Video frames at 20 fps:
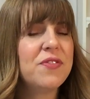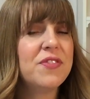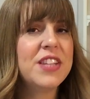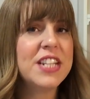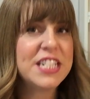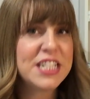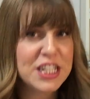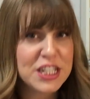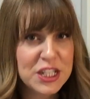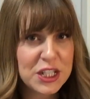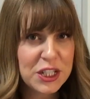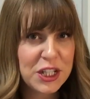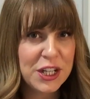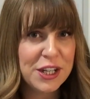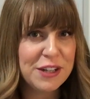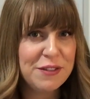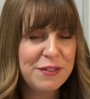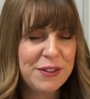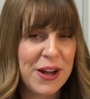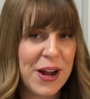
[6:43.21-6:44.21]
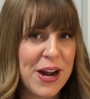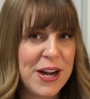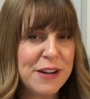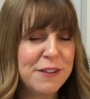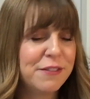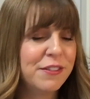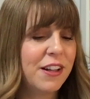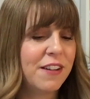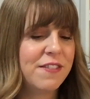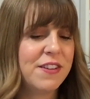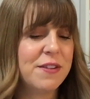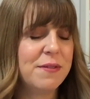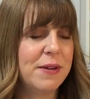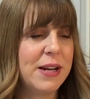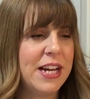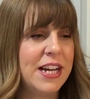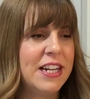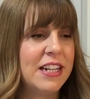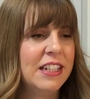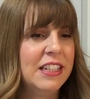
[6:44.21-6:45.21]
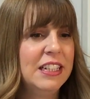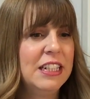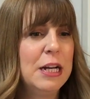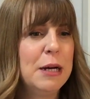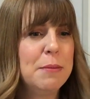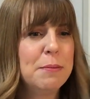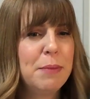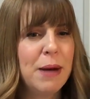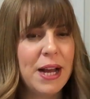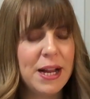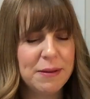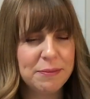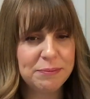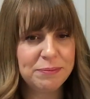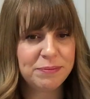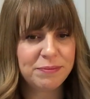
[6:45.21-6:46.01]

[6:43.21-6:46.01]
this is a good kind of fluffy read, but